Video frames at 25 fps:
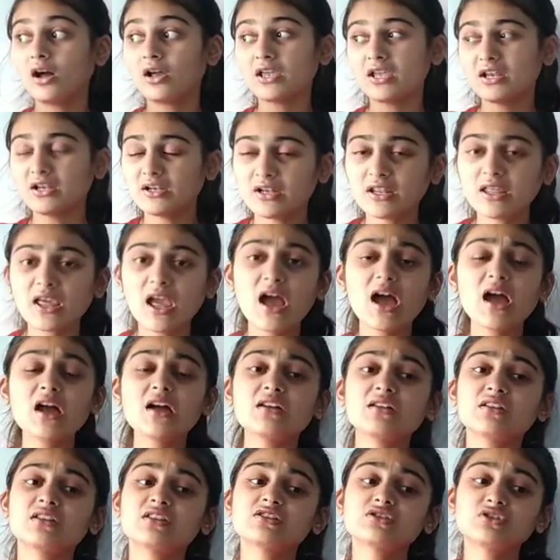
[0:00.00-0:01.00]

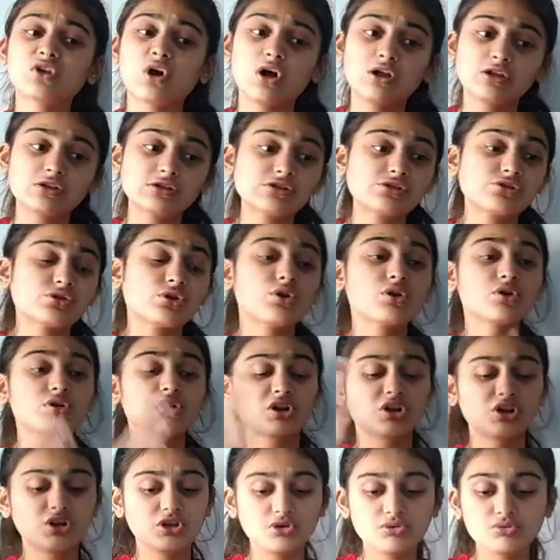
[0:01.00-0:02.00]
India is also
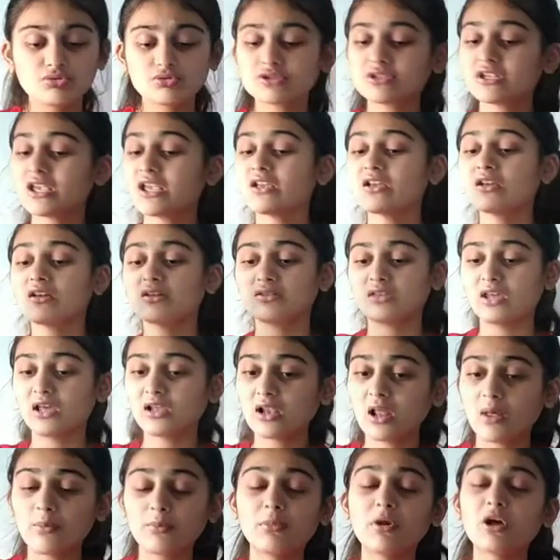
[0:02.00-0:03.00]
reducing the
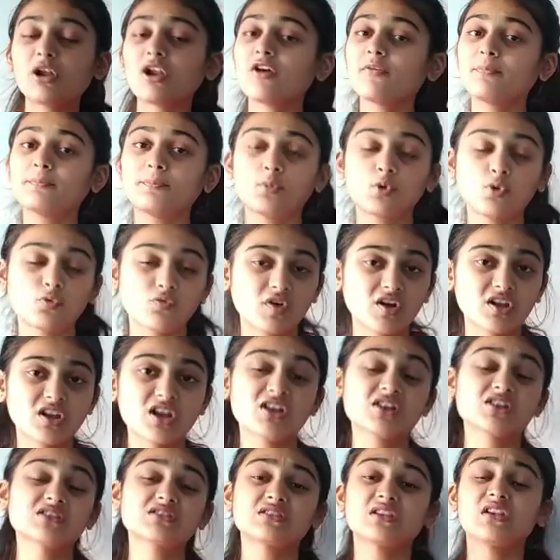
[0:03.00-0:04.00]
number of
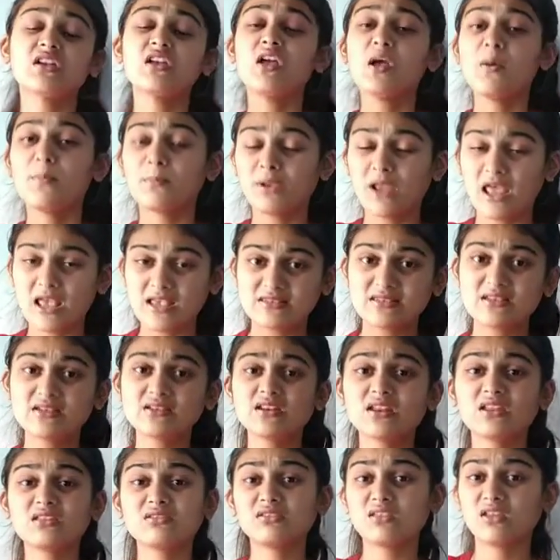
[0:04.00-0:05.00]
poorers
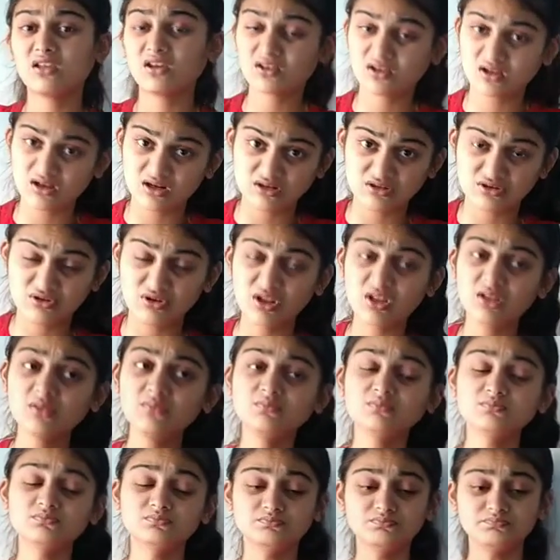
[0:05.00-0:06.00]
present in their country,
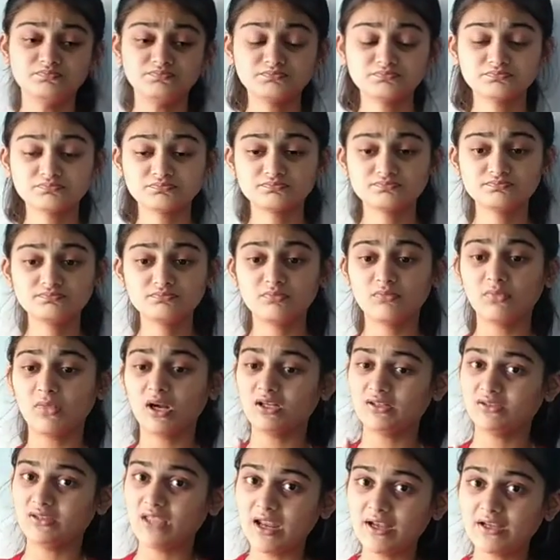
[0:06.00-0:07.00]

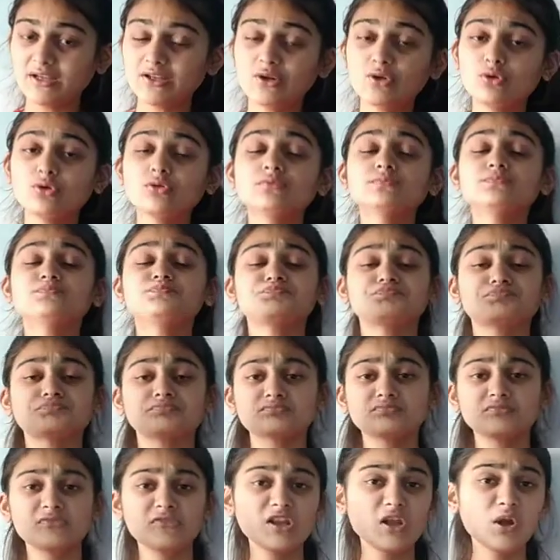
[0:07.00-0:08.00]
but then too
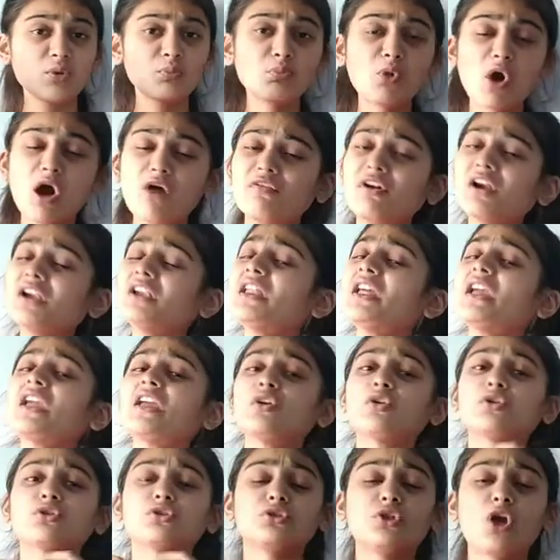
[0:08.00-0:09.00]
poverty
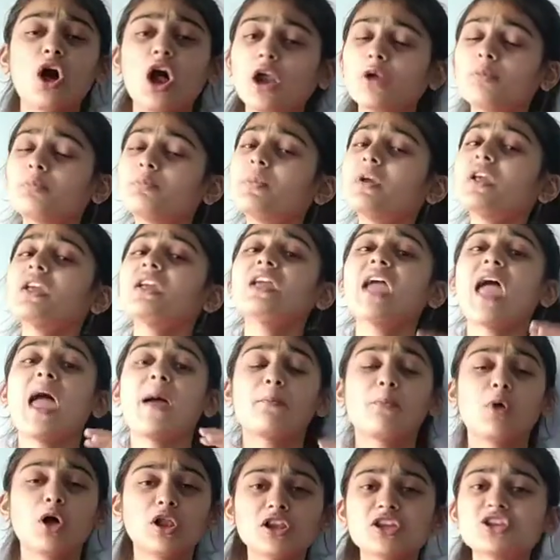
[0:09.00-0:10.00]
could not be
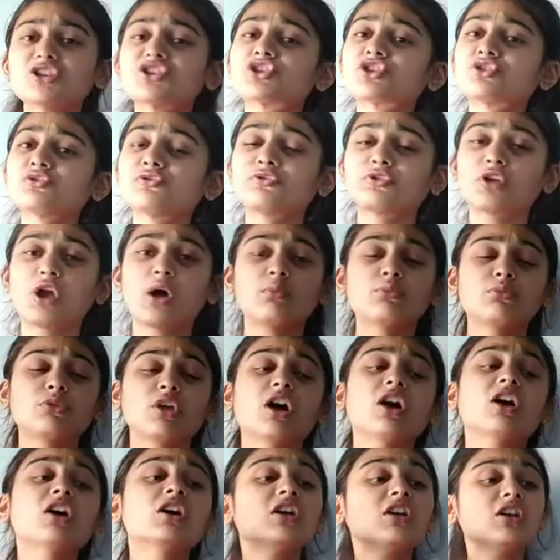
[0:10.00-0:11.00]
abolished from
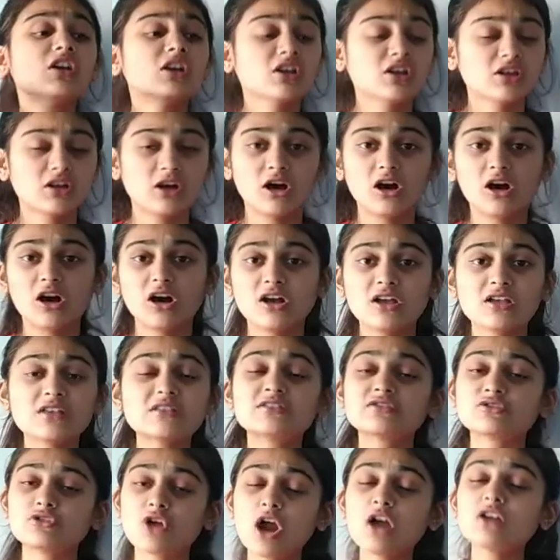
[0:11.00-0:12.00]
the
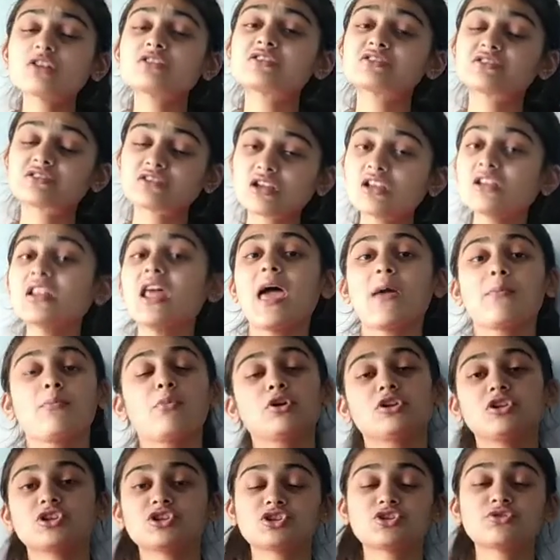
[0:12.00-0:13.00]
is not still
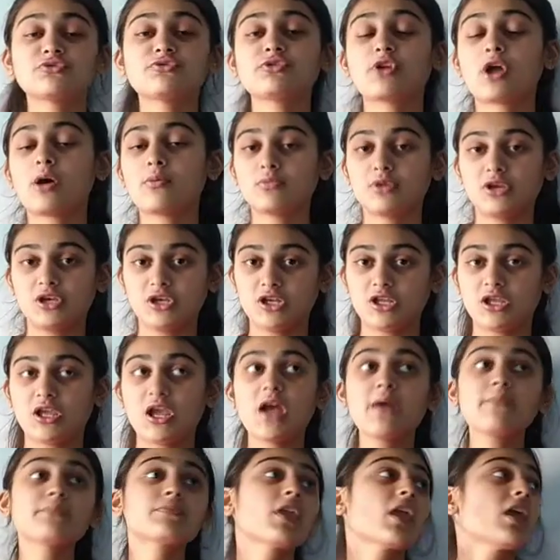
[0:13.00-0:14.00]
abolished from
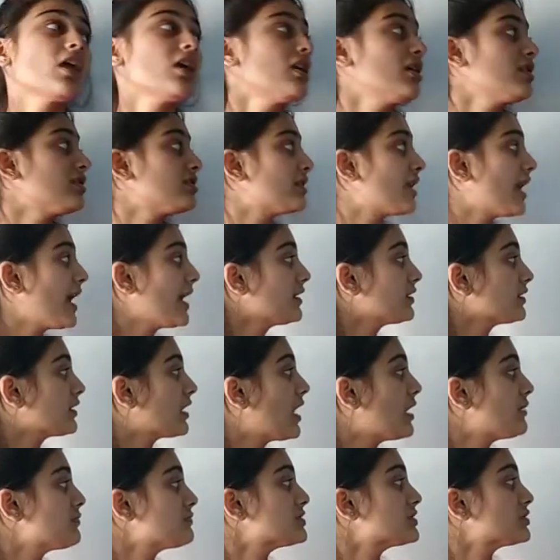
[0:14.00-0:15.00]
India. Then
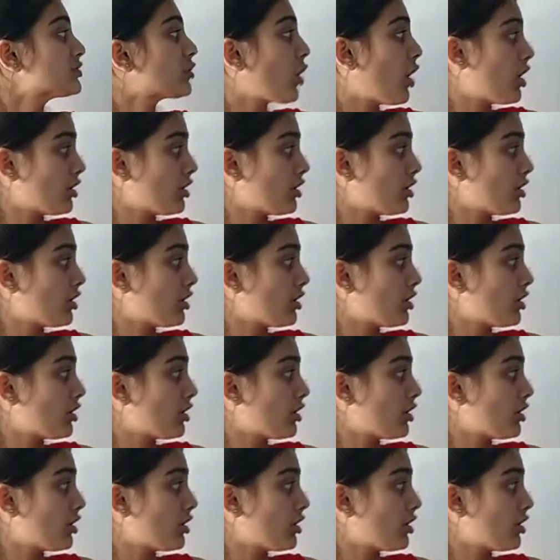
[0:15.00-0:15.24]
comes